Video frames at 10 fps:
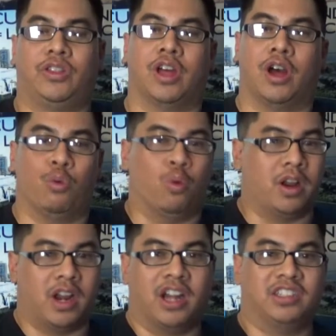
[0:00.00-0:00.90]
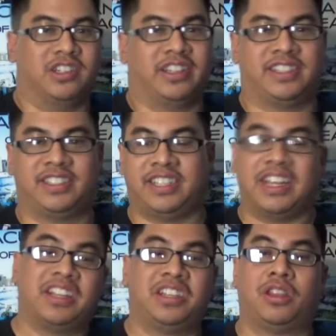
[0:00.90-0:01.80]
The
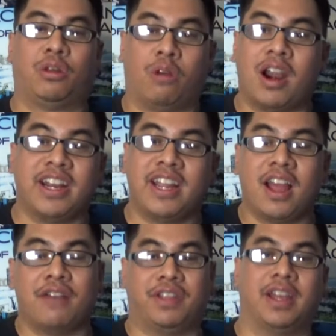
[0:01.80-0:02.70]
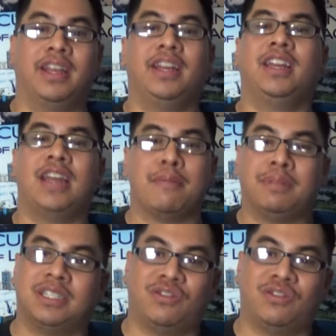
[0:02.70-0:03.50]
106th running of the Indianapolis